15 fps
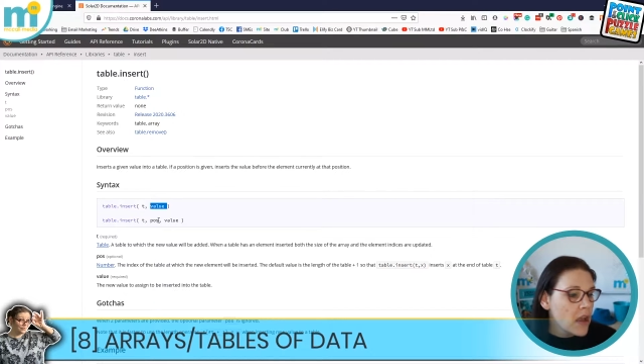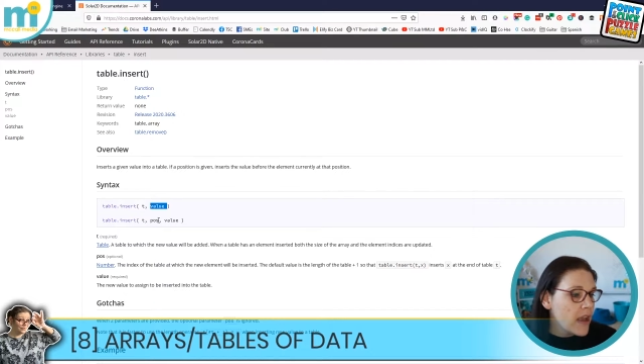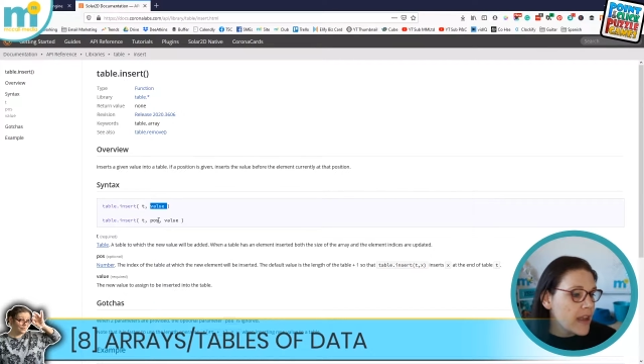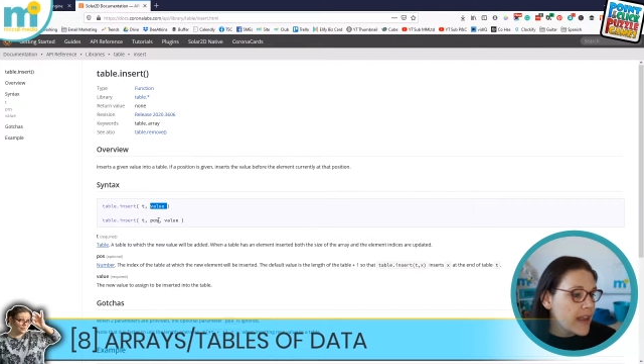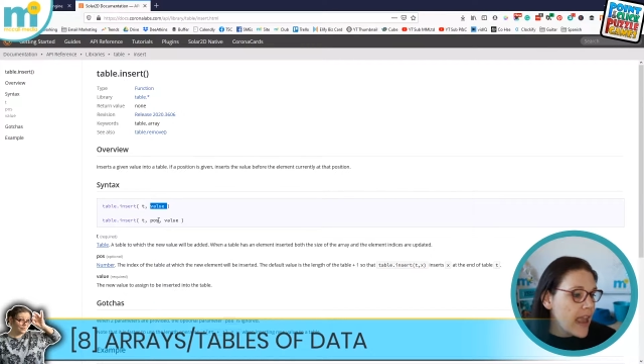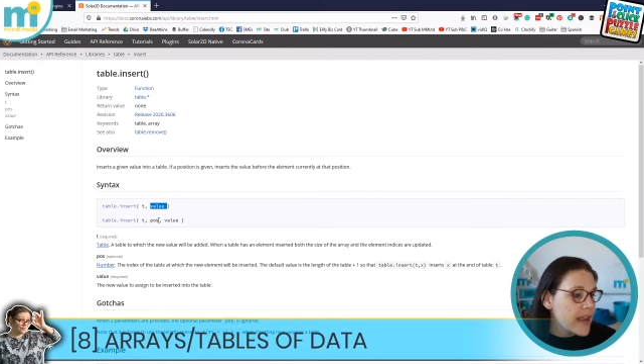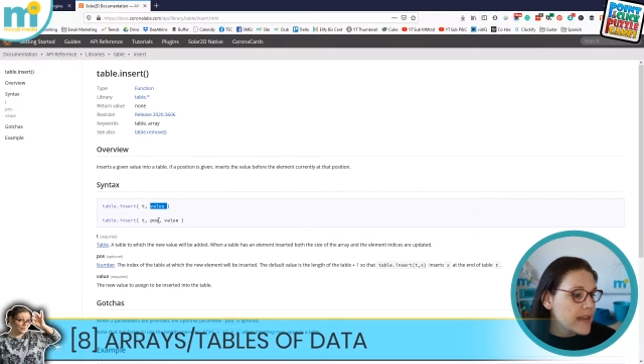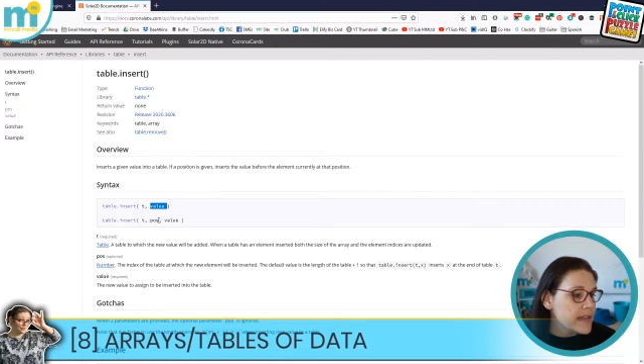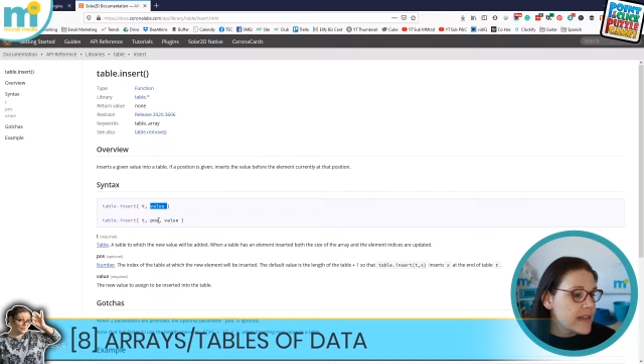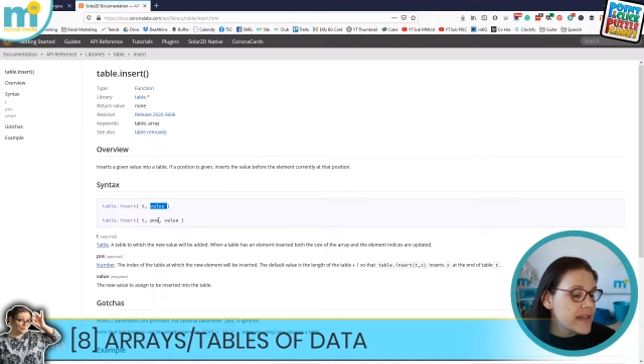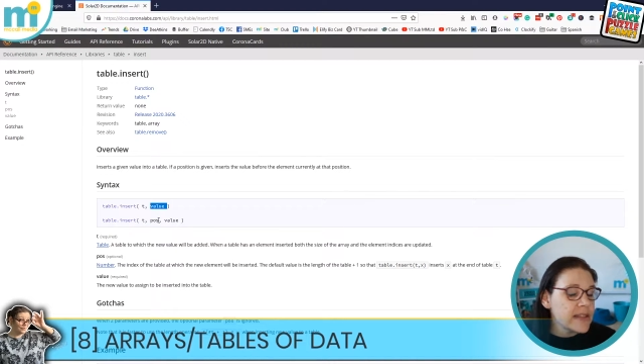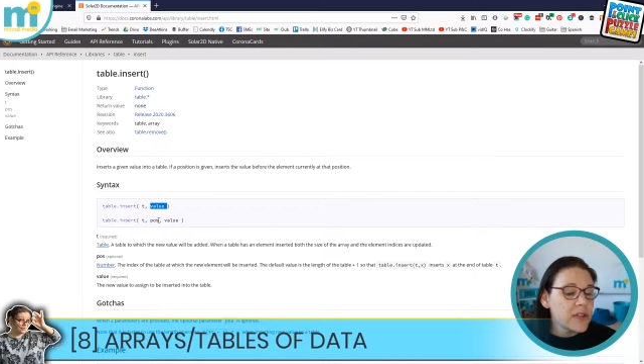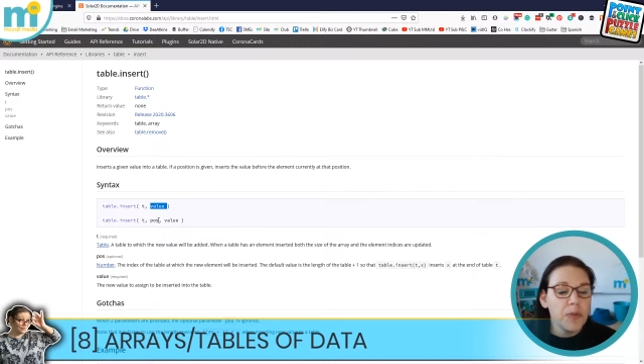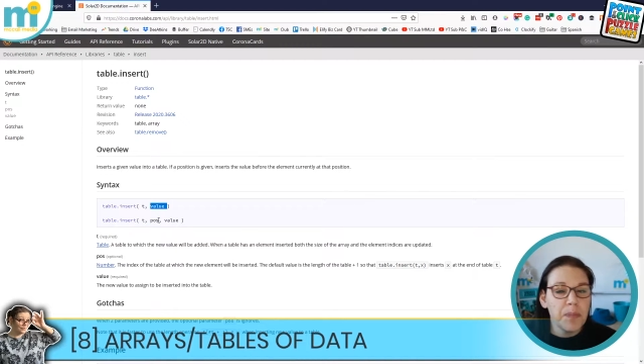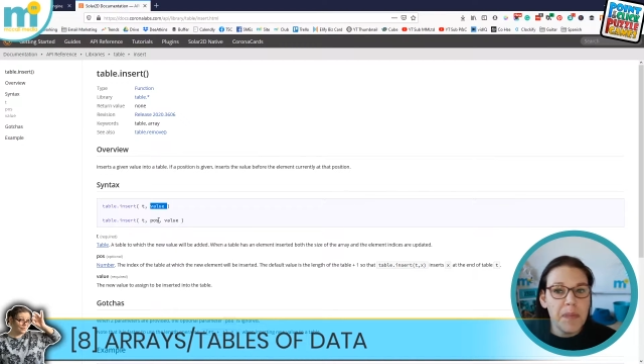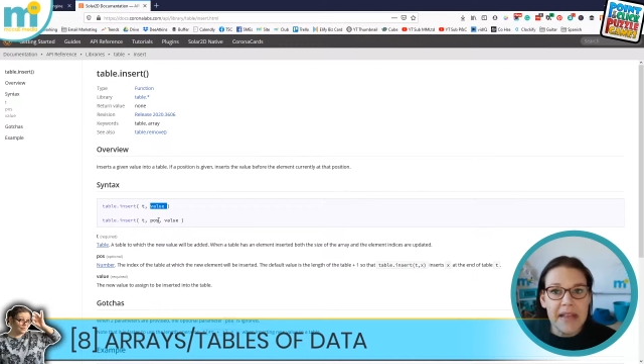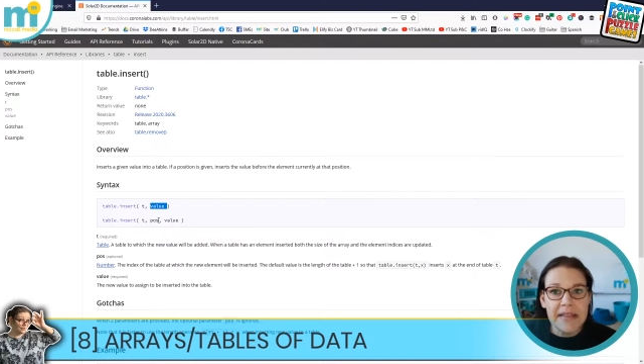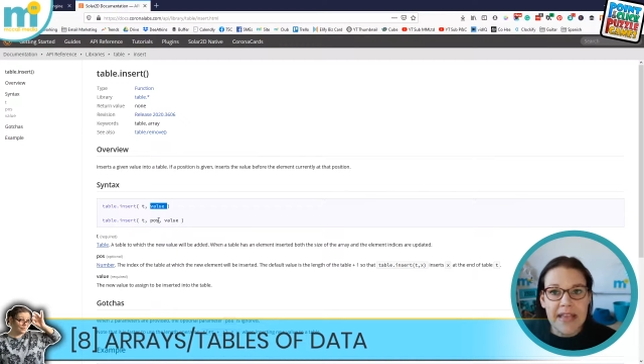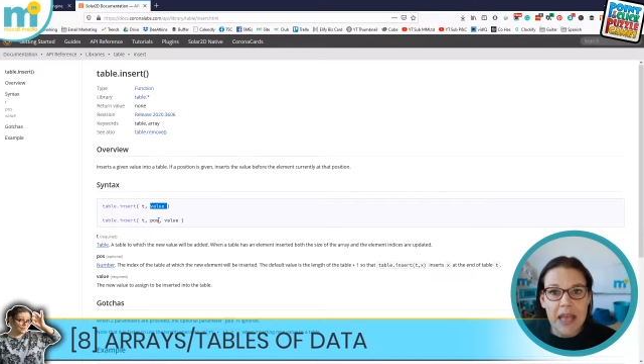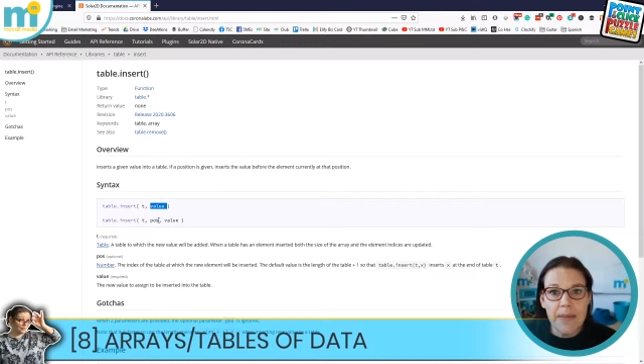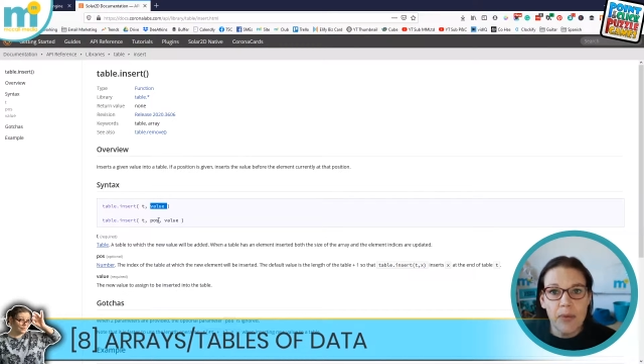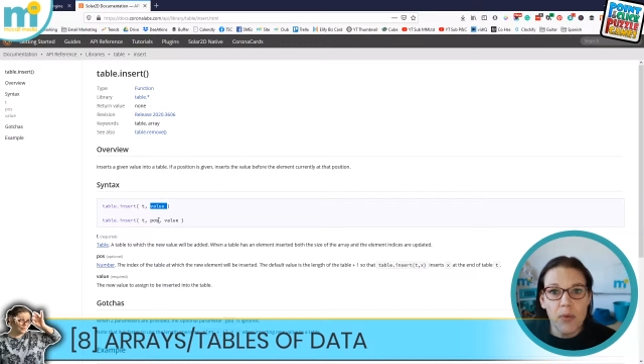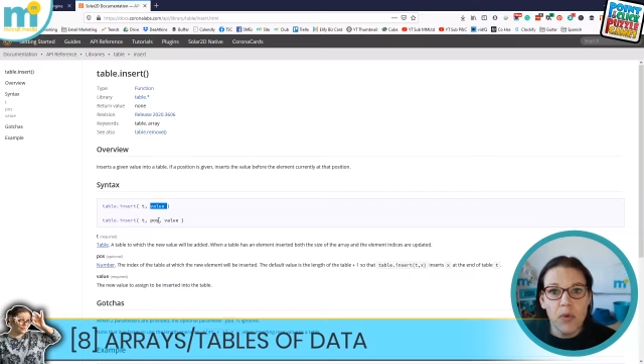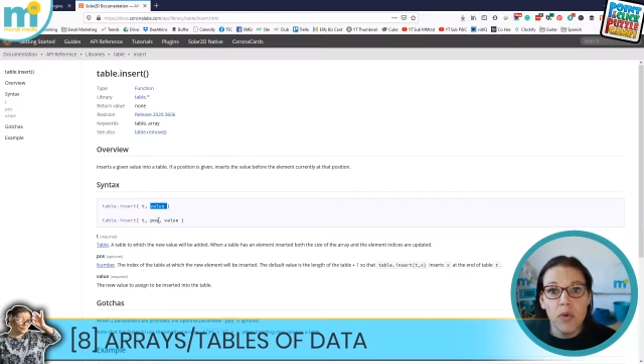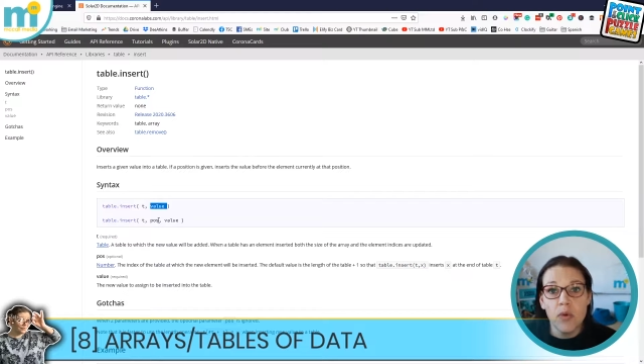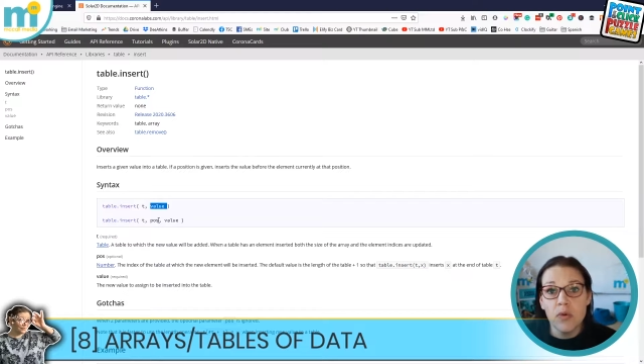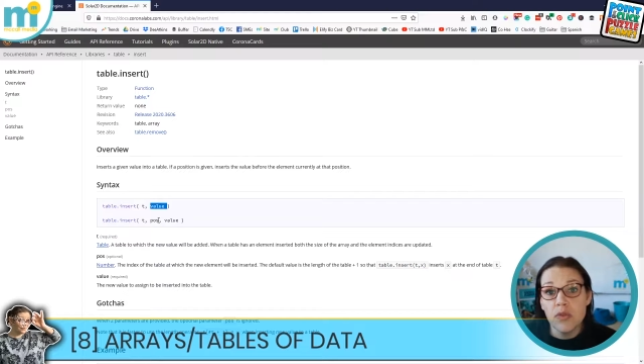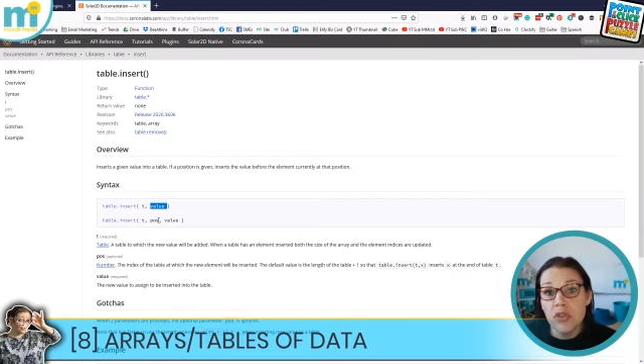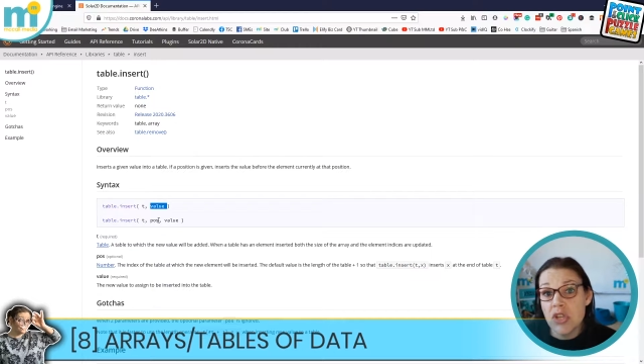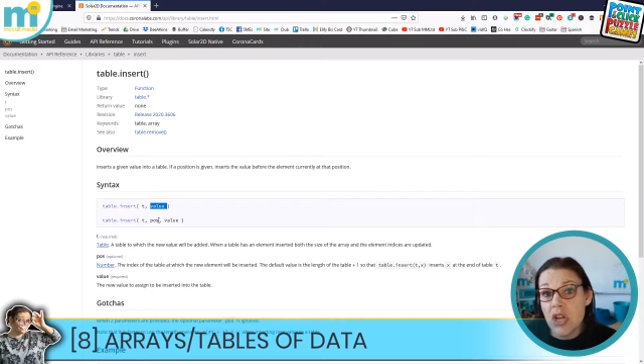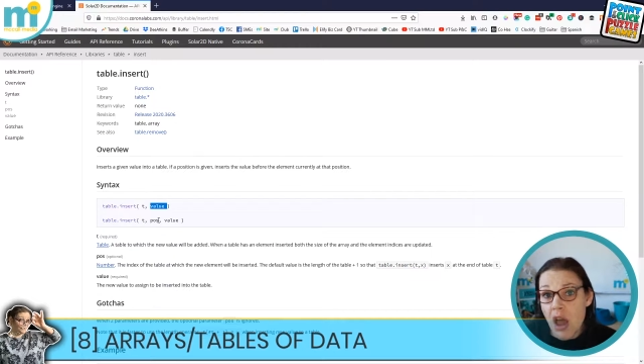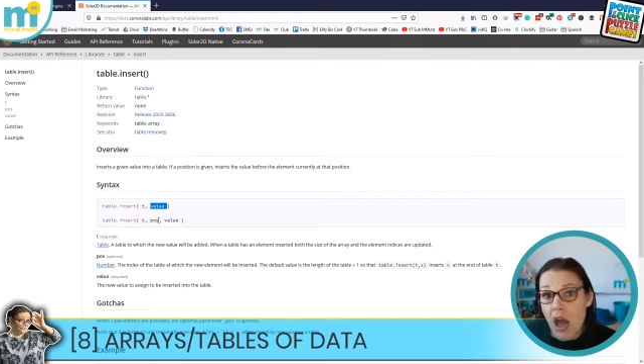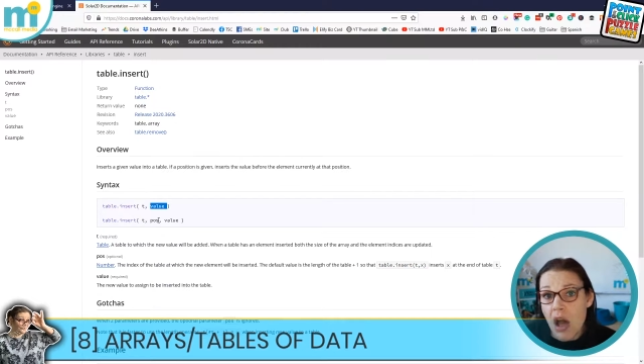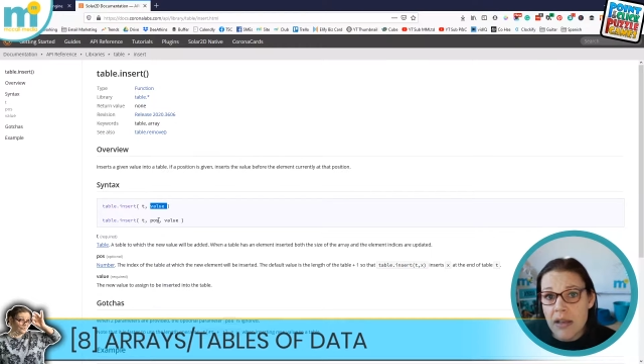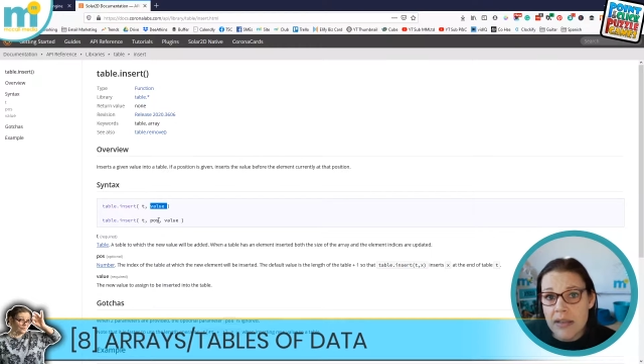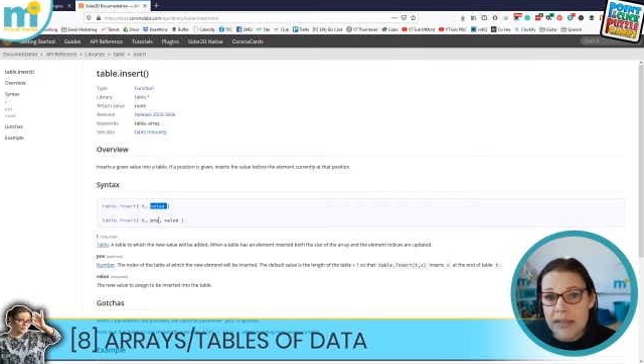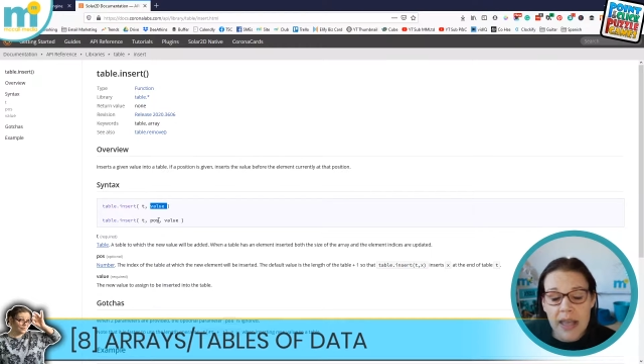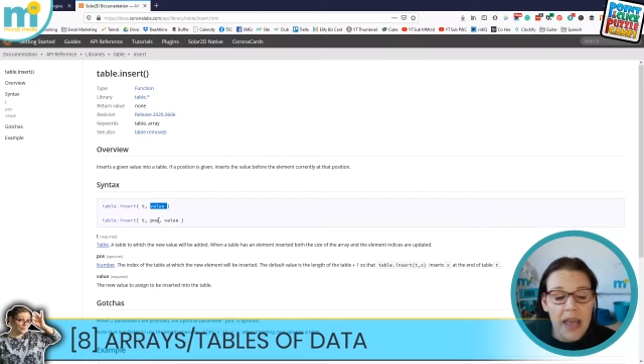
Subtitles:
Okay, so this could be a table called class,